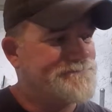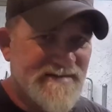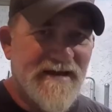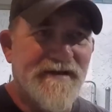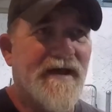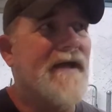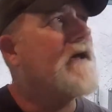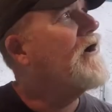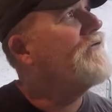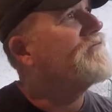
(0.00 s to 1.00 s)
Sunday.
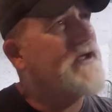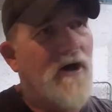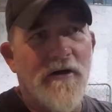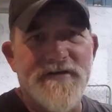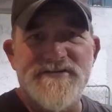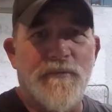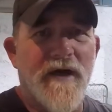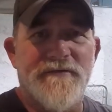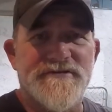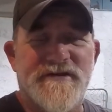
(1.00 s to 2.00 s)
Hopefully all this
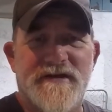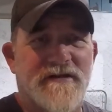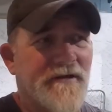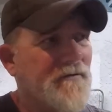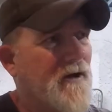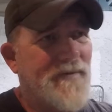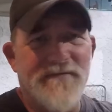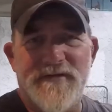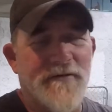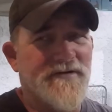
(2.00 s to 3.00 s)
weather is going to clear
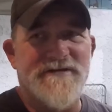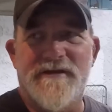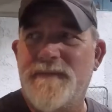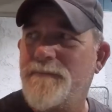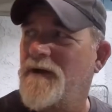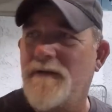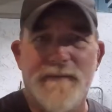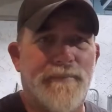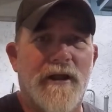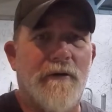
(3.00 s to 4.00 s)
even though it's going to be probably
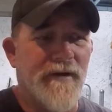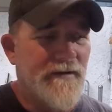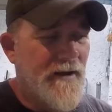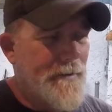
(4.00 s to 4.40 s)
blowing.